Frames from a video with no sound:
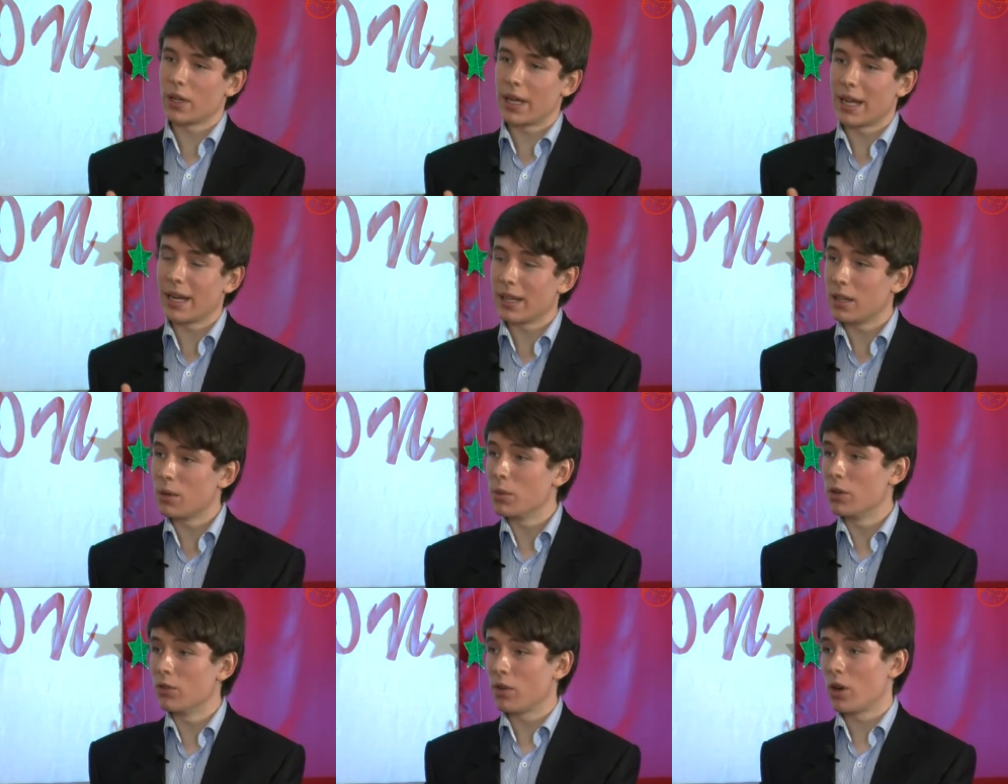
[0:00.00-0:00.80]
getting
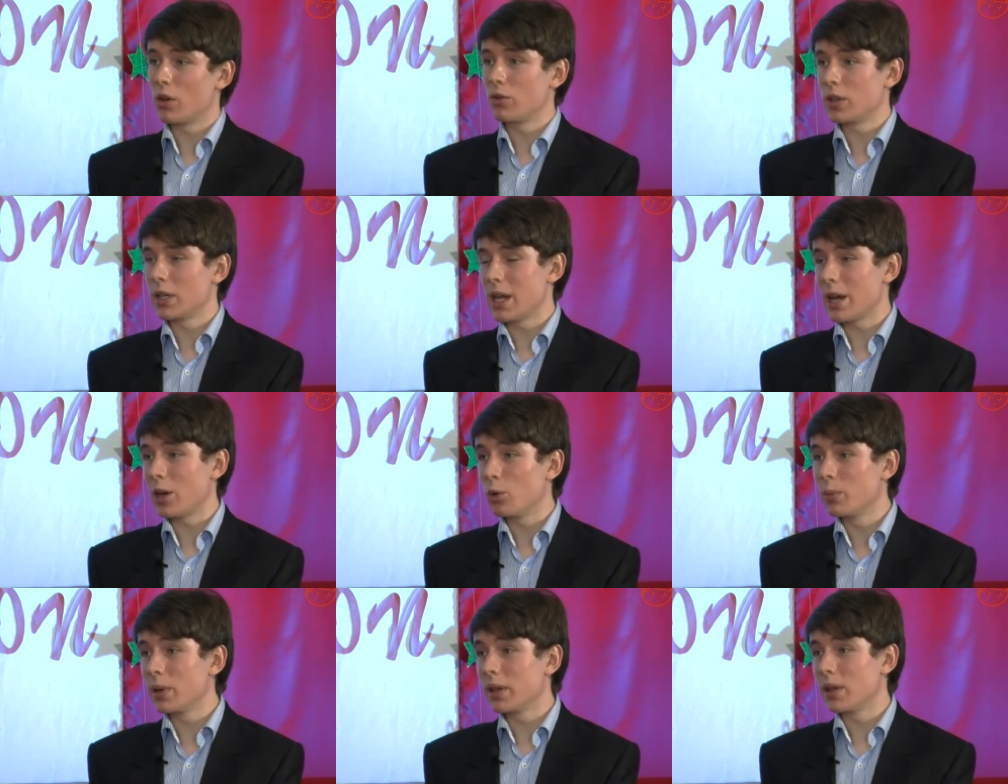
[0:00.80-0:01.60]
them involved and
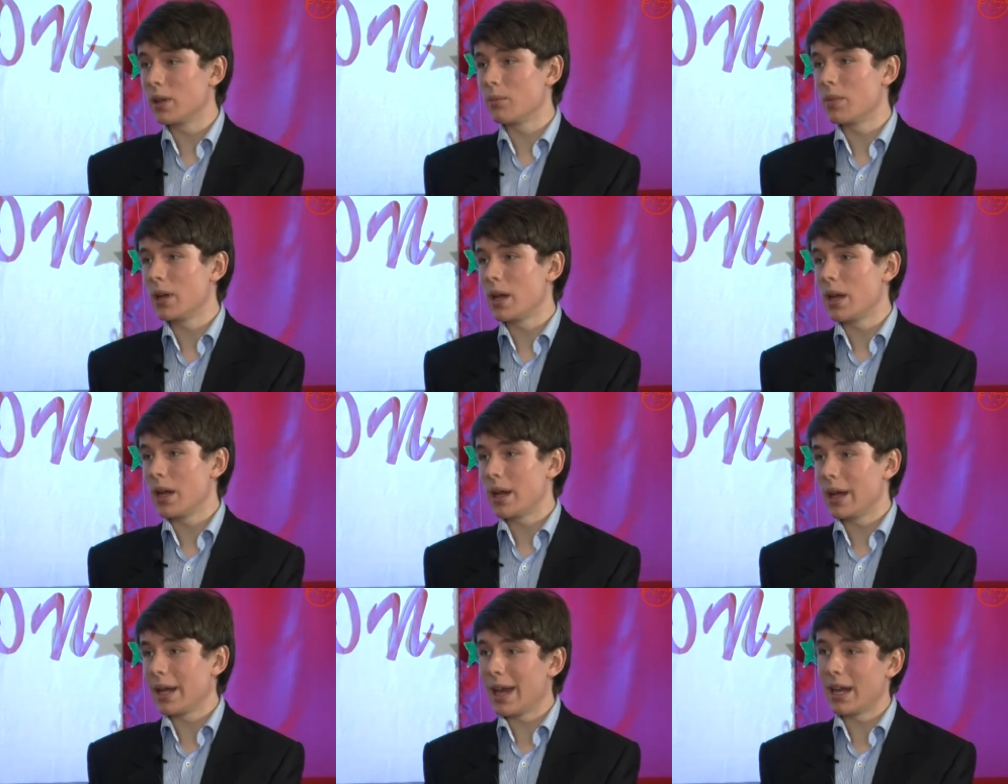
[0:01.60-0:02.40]
helping them
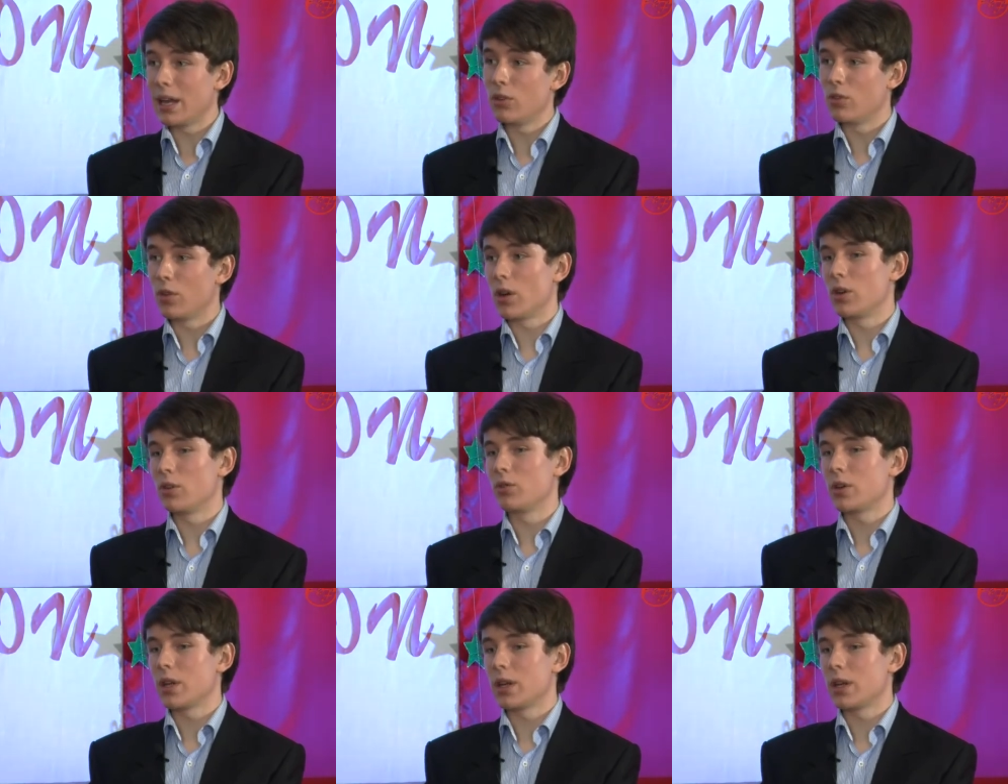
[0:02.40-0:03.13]
get involved